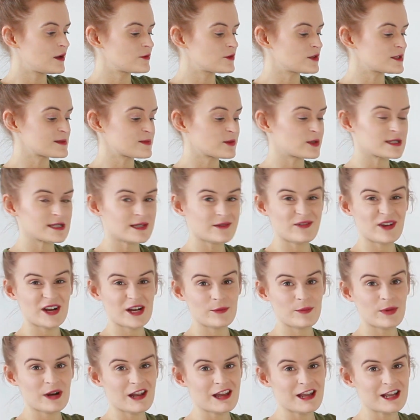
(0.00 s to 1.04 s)
just because they're
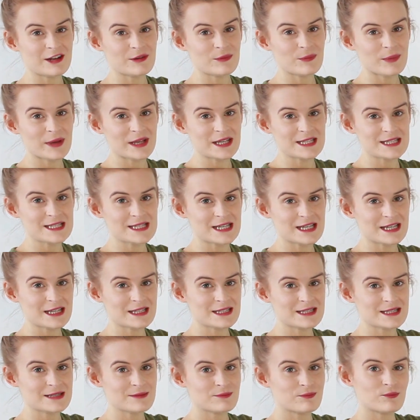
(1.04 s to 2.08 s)
very plain
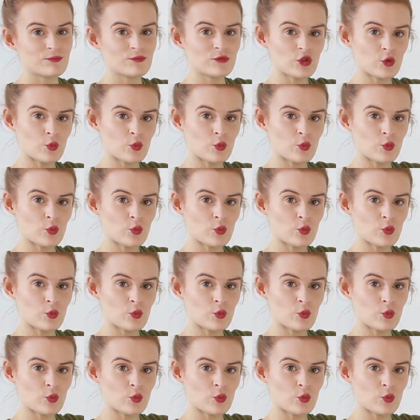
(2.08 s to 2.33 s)
basics.